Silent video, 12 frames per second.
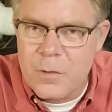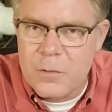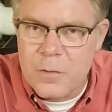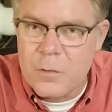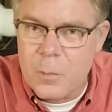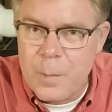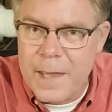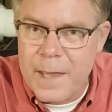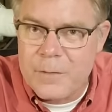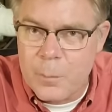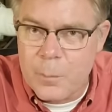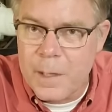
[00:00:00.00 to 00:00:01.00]
The central
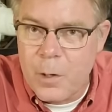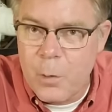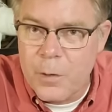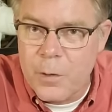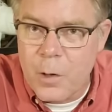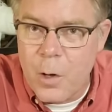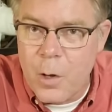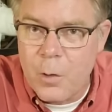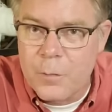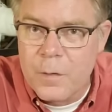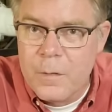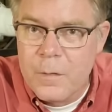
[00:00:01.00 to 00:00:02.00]
banks are bringing home their gold.